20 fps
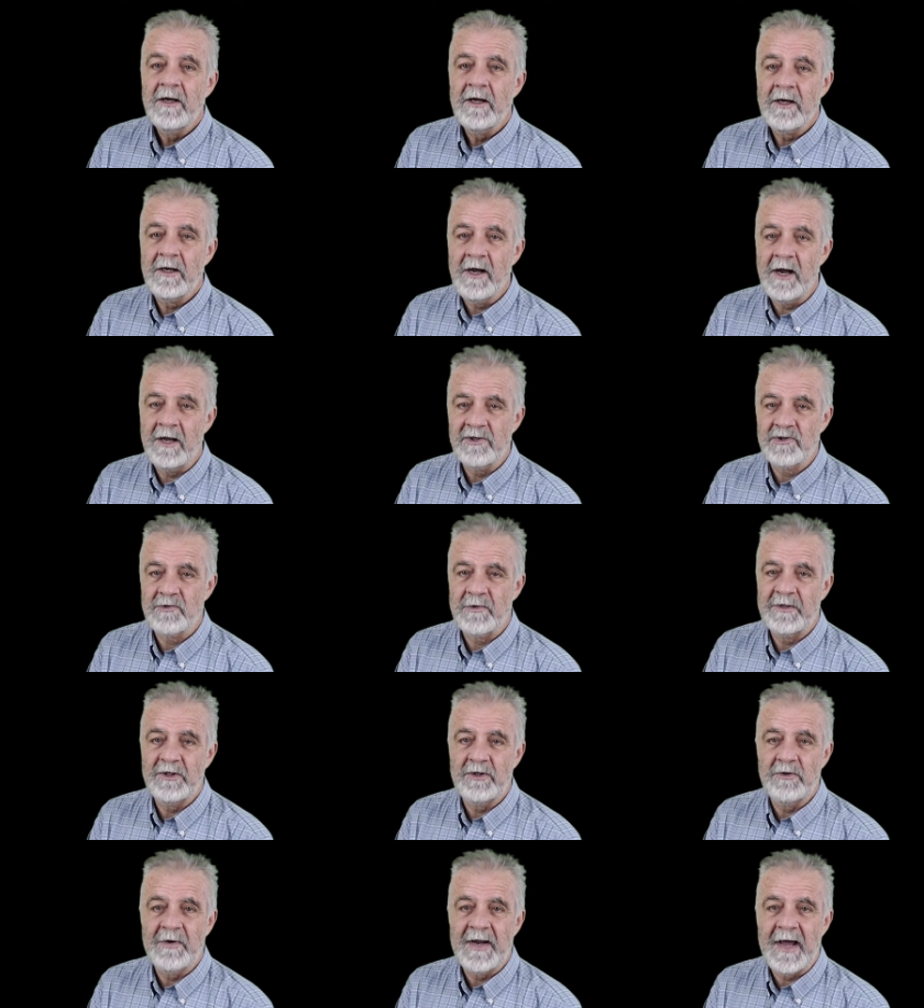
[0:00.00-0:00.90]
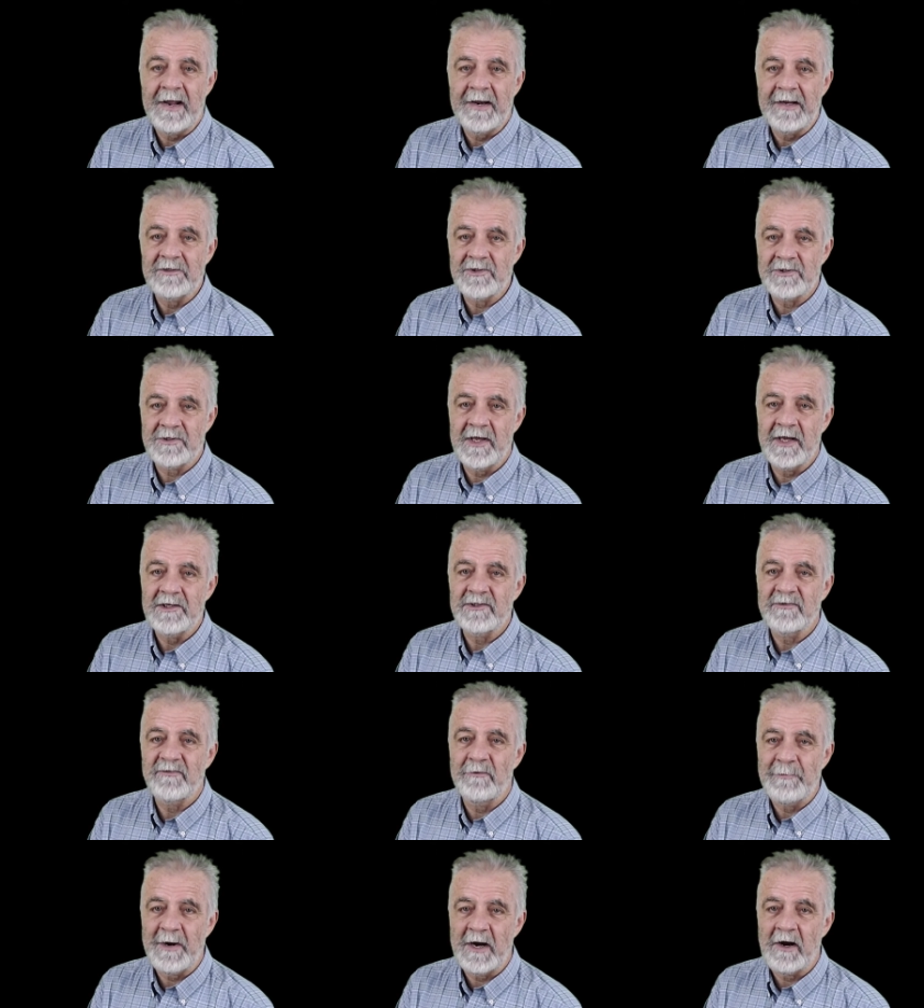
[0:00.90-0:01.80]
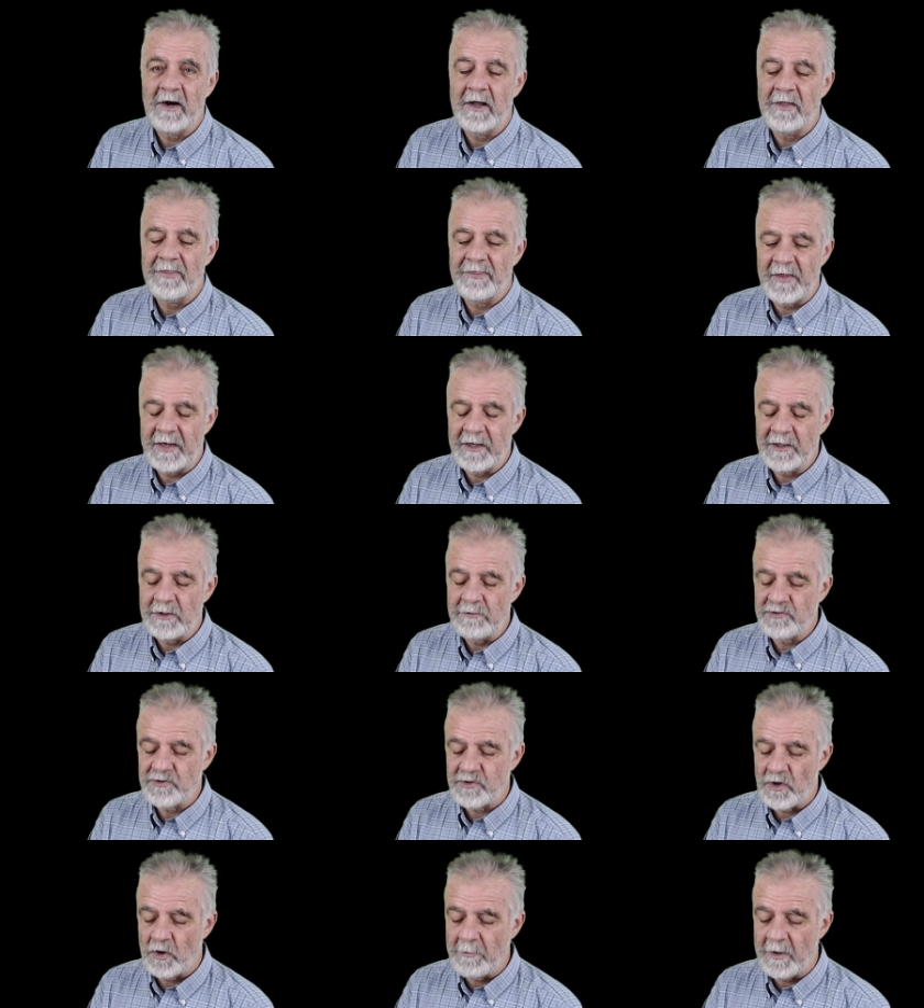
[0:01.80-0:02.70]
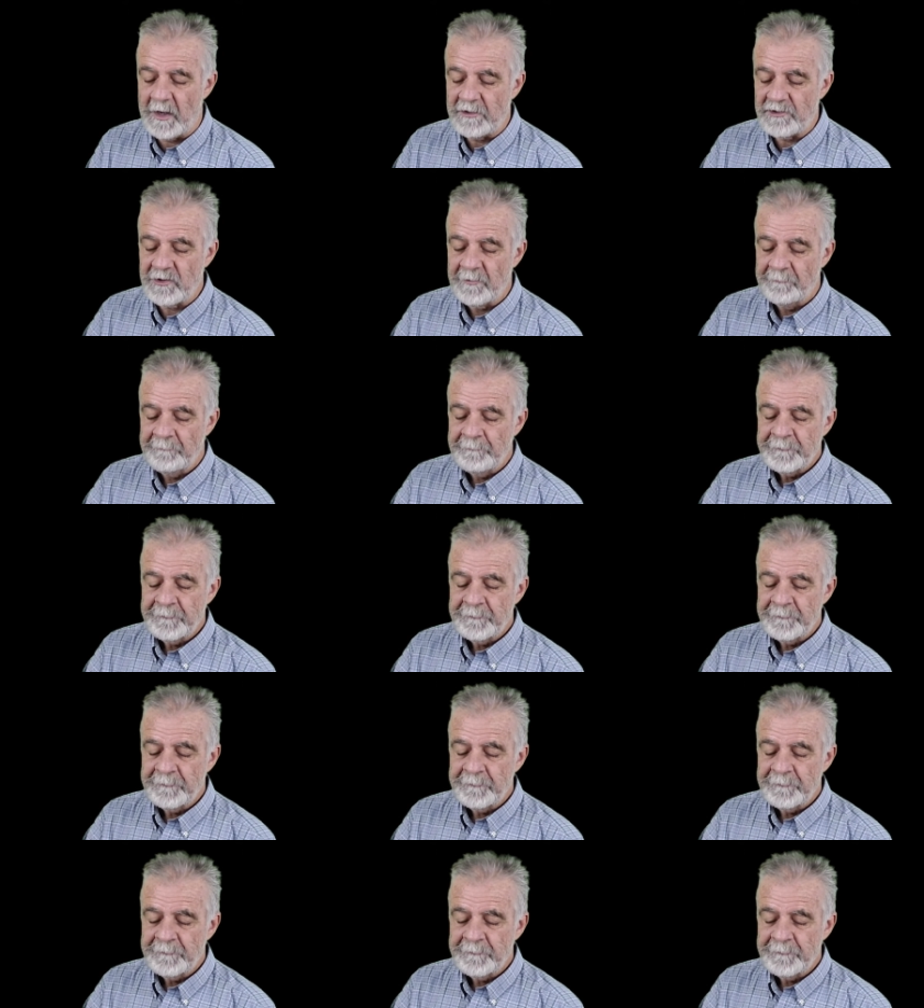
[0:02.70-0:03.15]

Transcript: country, the United States of America. Thank you so much.